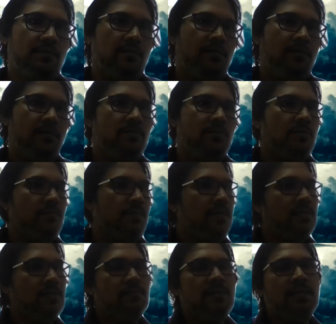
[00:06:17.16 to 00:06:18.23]
Uh, so
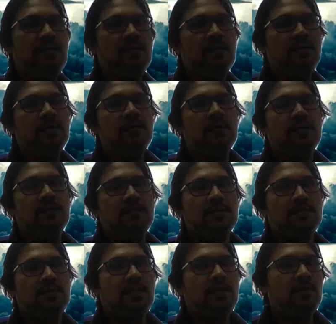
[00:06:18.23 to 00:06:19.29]
please be
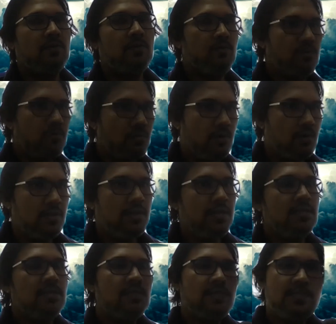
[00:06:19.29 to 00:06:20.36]
concerned that you go to all the
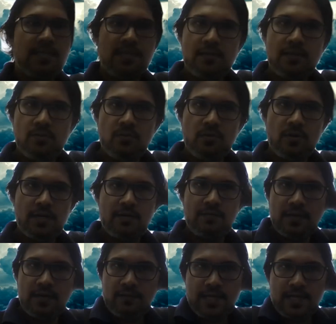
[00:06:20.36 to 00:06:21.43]
lectures and do all,
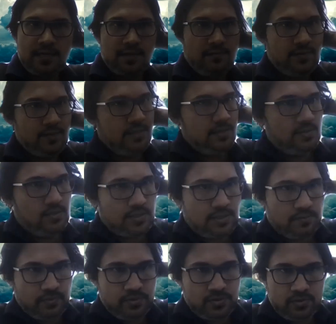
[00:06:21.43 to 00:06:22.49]
whatever the activities you are
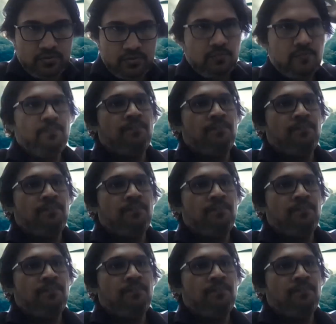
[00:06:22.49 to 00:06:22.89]
supposed to do,